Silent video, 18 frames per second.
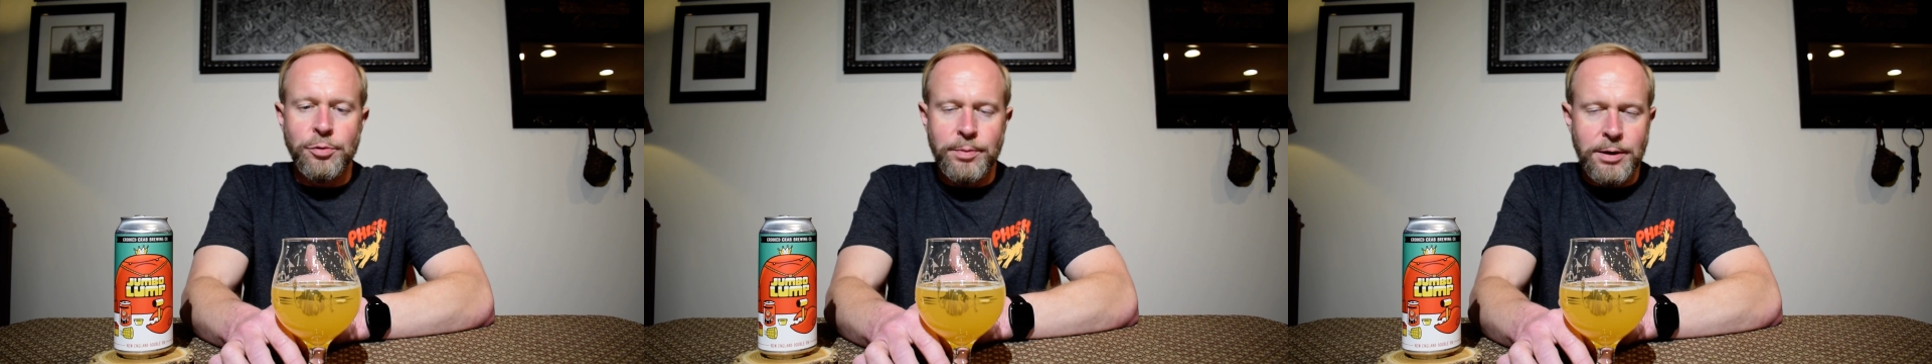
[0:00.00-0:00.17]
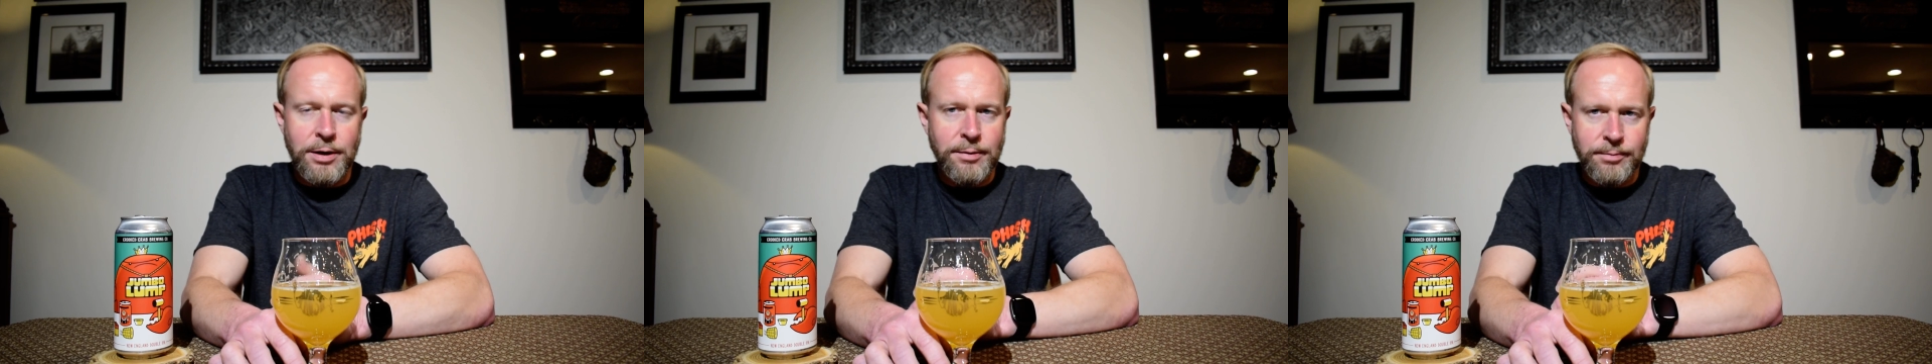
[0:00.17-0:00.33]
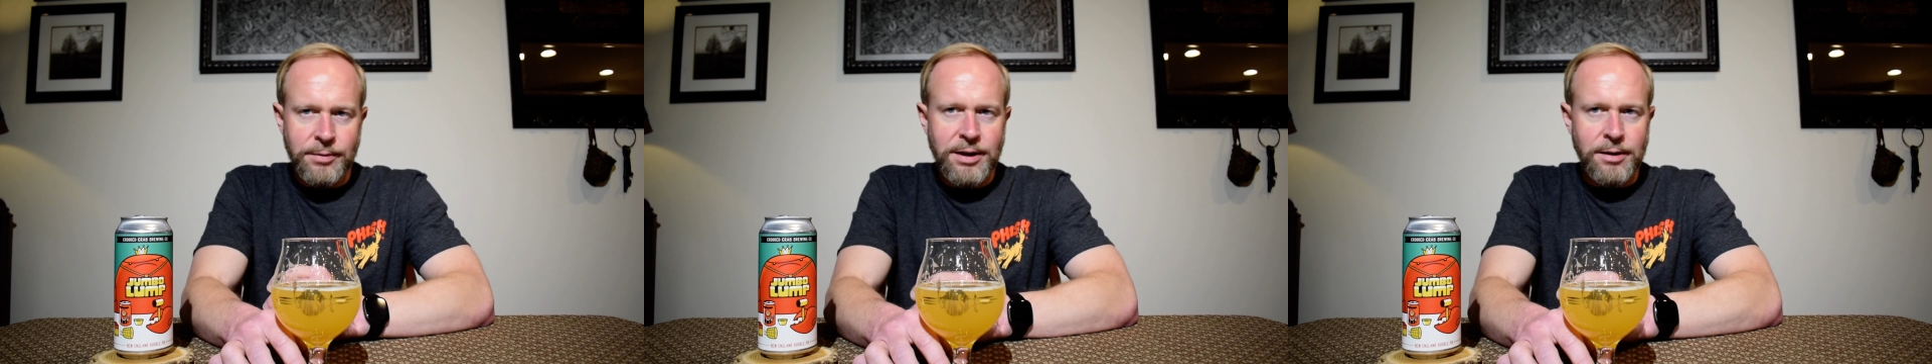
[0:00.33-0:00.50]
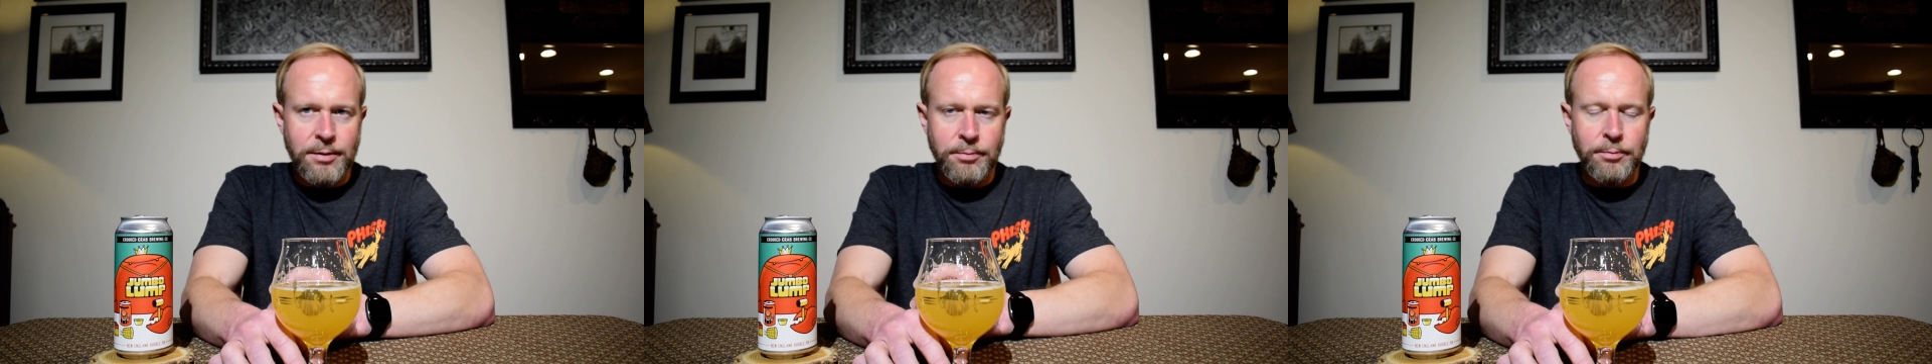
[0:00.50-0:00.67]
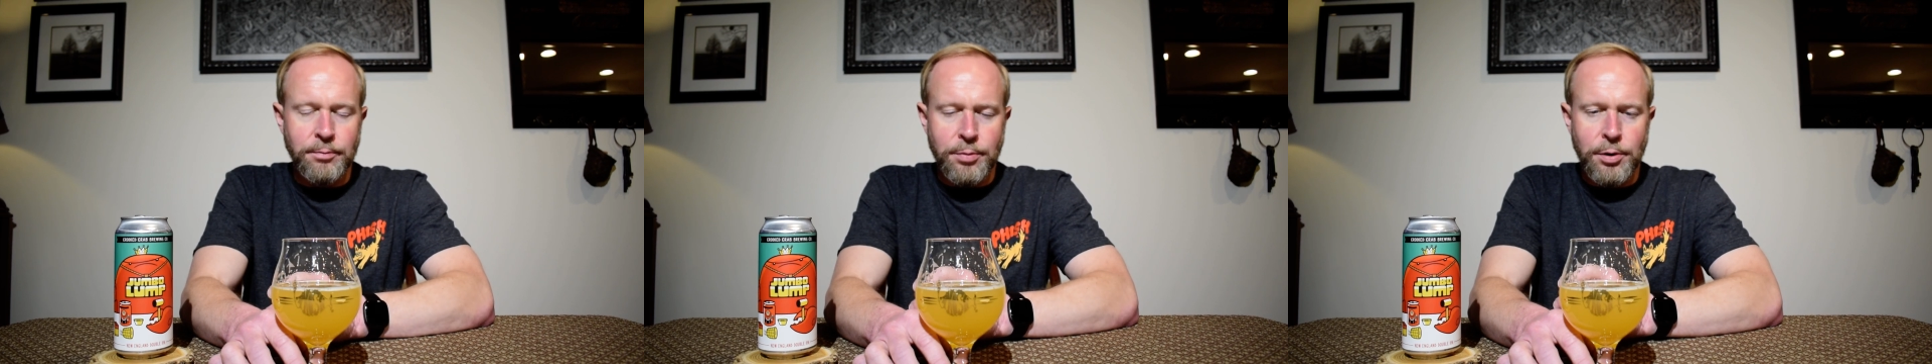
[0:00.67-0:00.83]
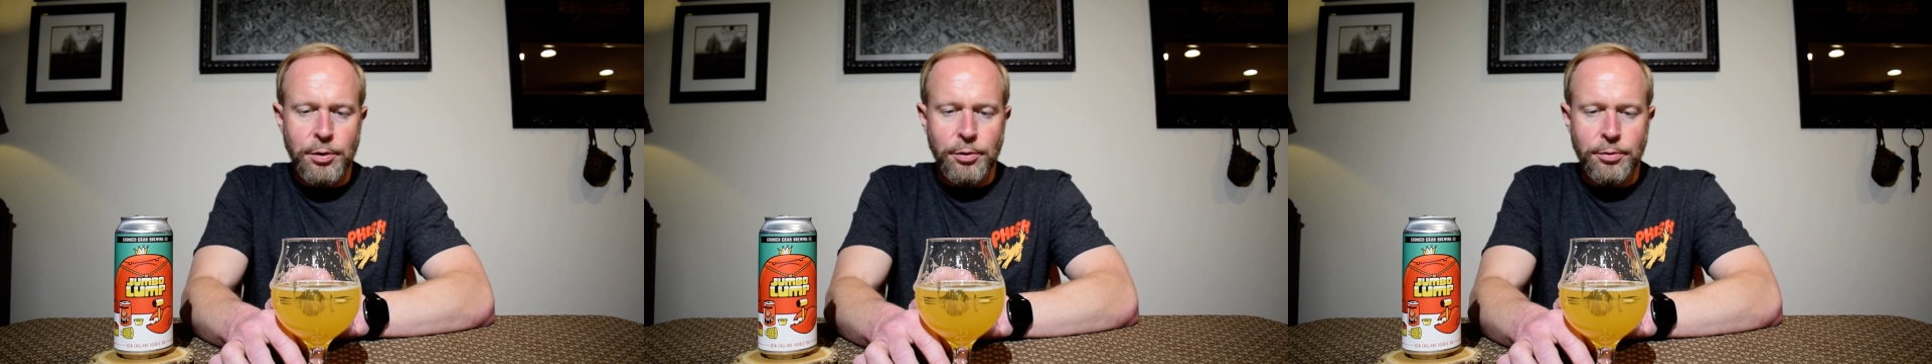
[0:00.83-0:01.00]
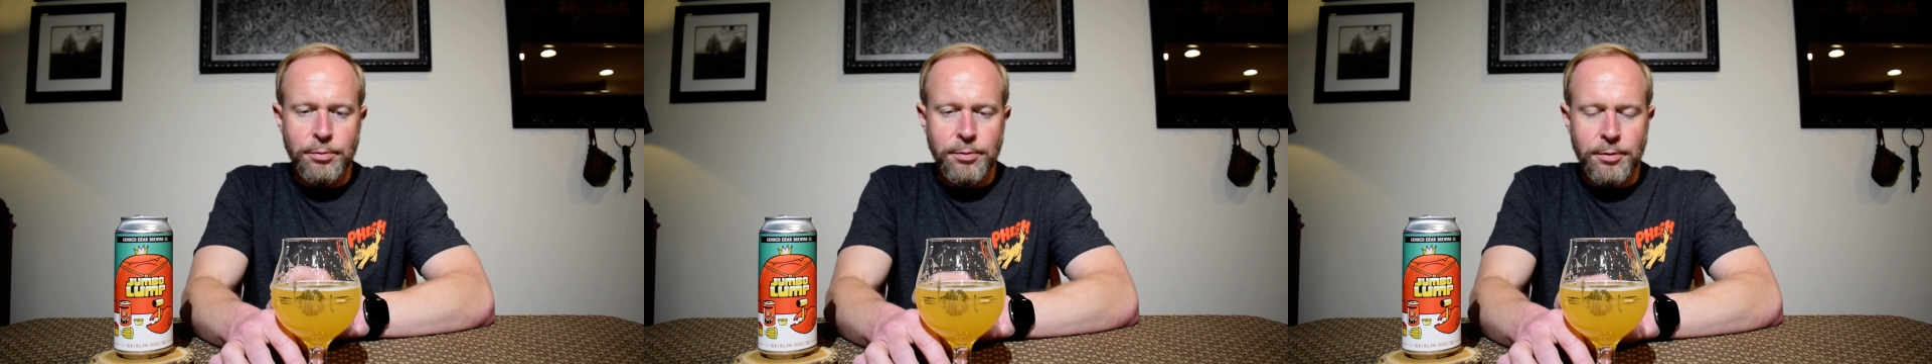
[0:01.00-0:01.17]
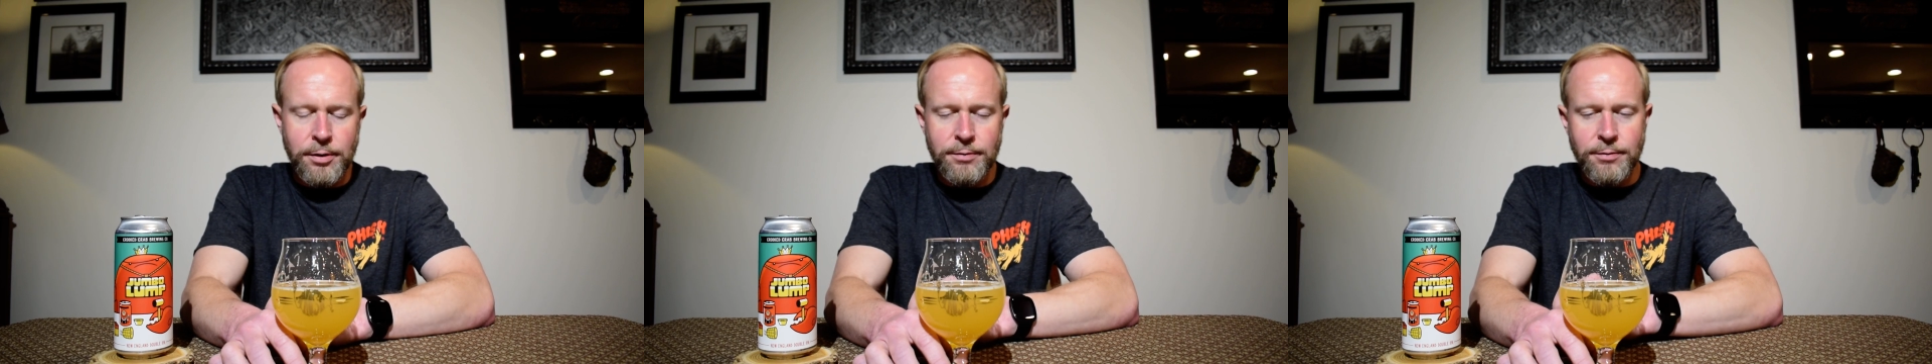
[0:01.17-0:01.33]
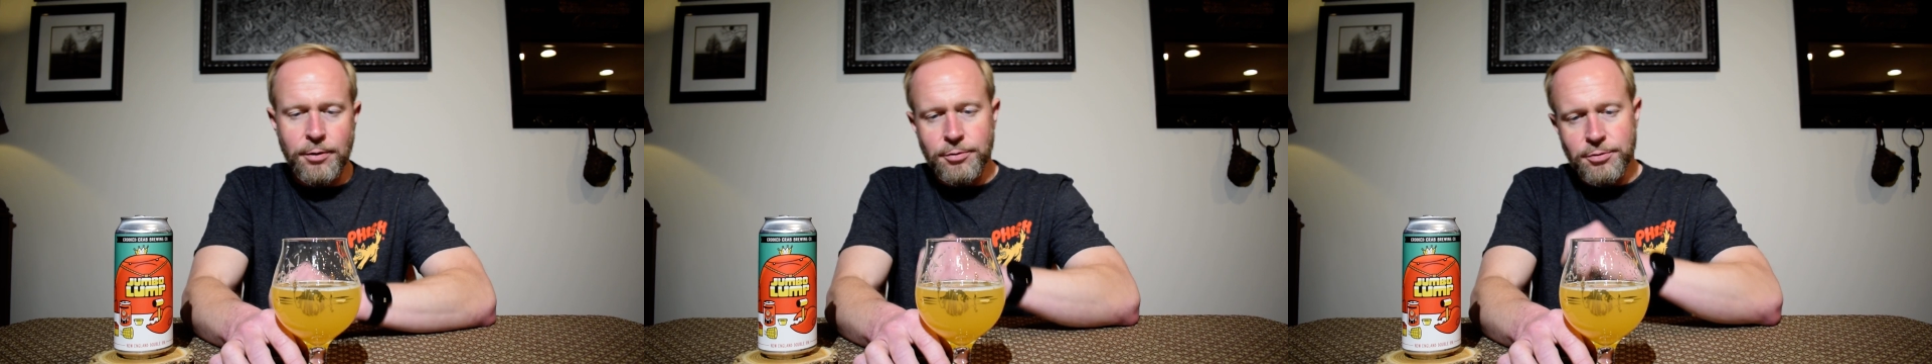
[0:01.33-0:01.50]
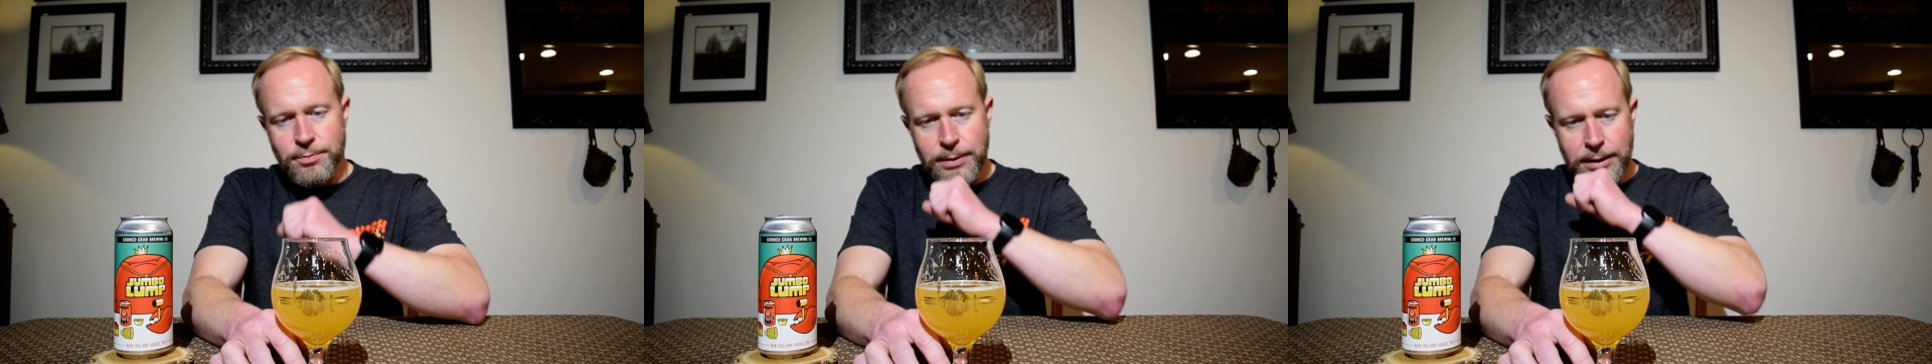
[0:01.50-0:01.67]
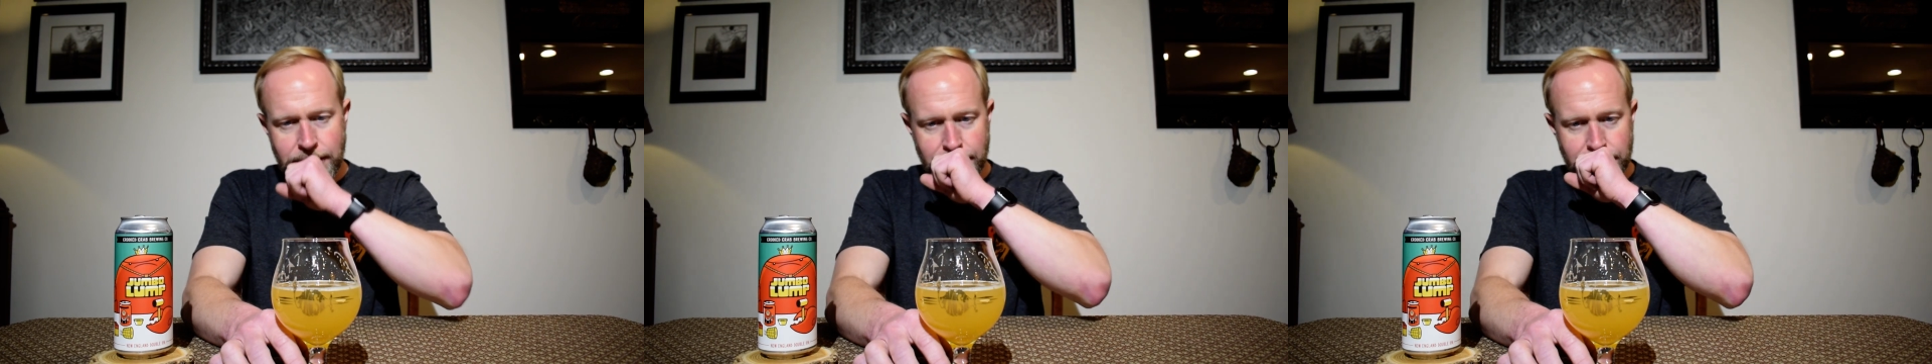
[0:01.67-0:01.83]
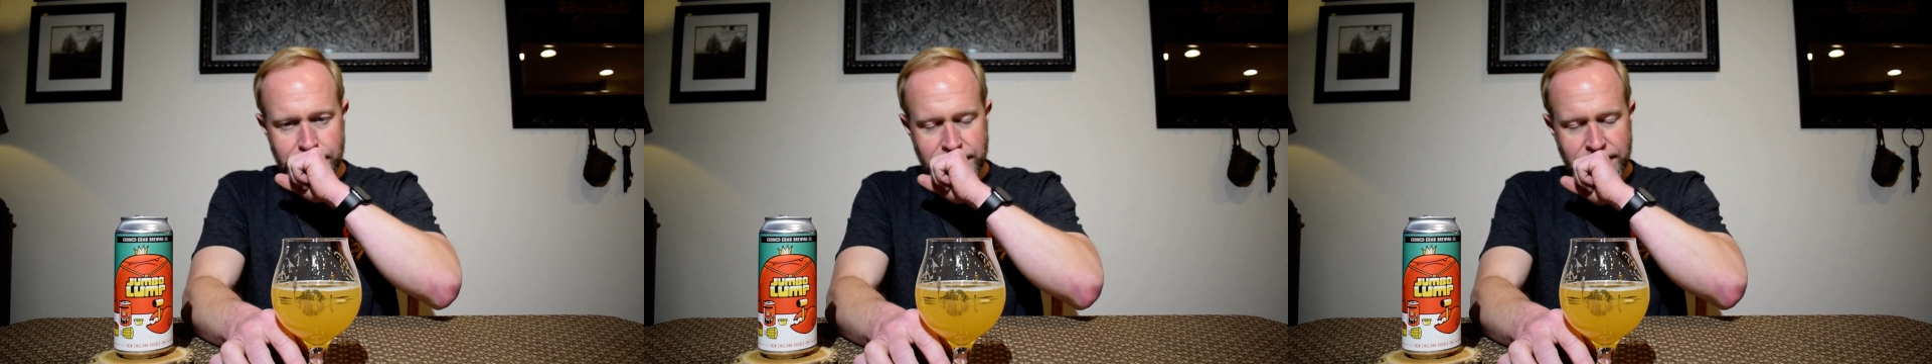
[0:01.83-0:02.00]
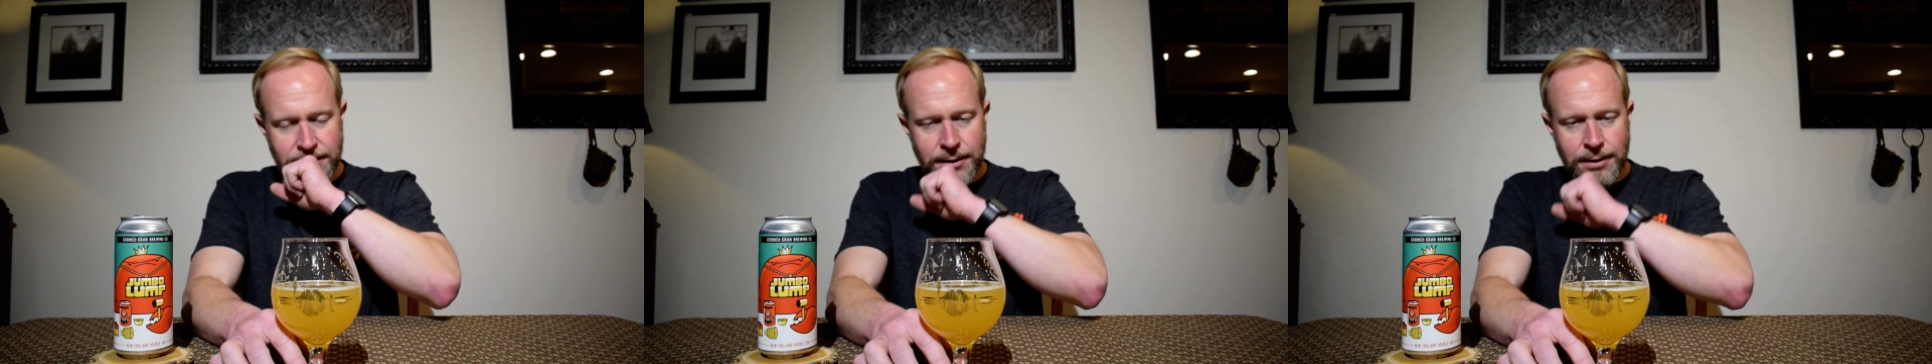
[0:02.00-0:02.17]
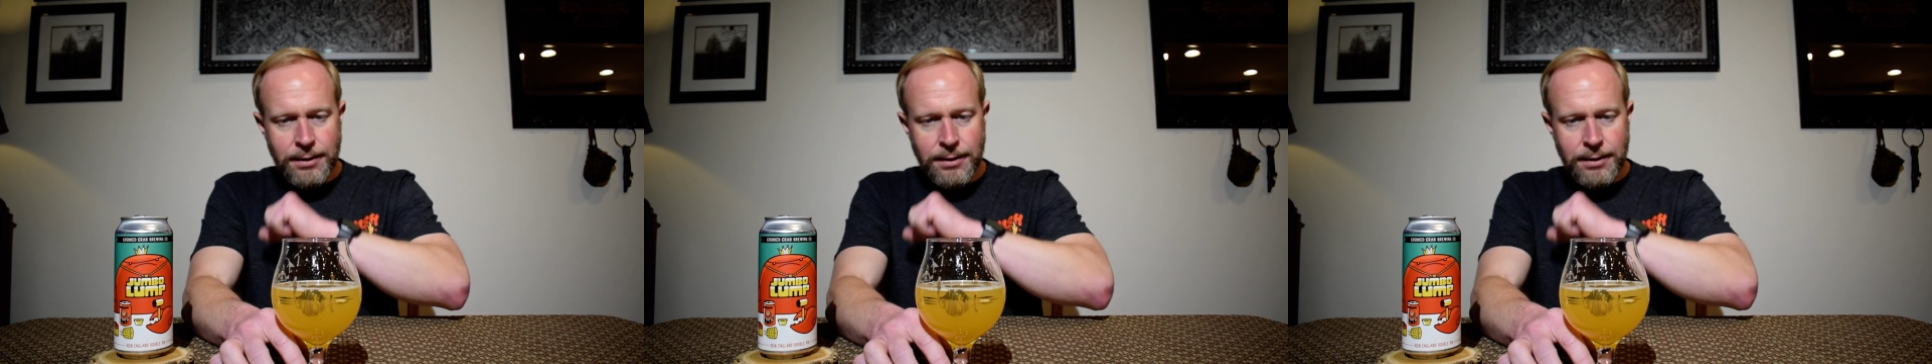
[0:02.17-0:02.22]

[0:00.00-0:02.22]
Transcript: but I'm getting both of those berries.